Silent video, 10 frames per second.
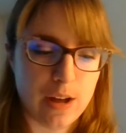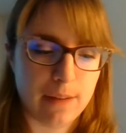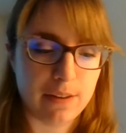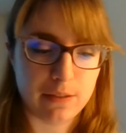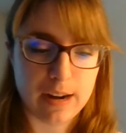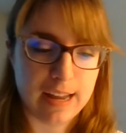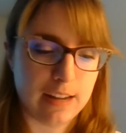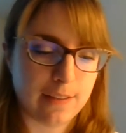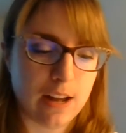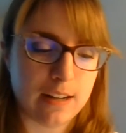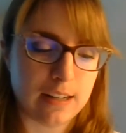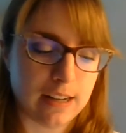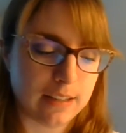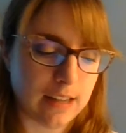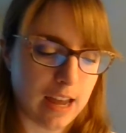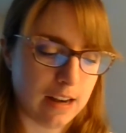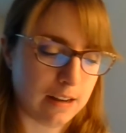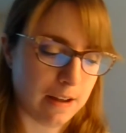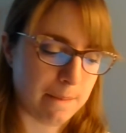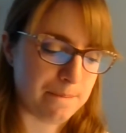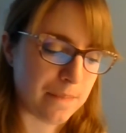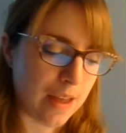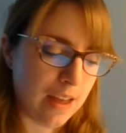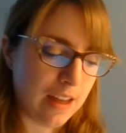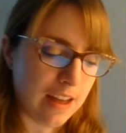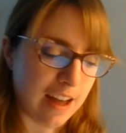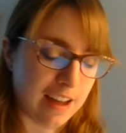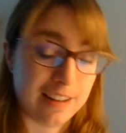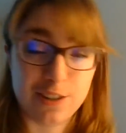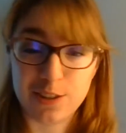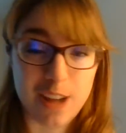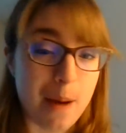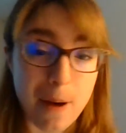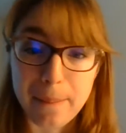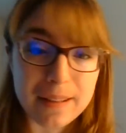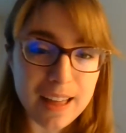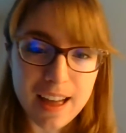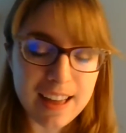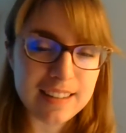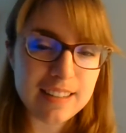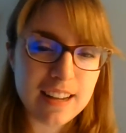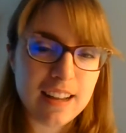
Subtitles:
in a variety of contexts, and it's just come up a lot.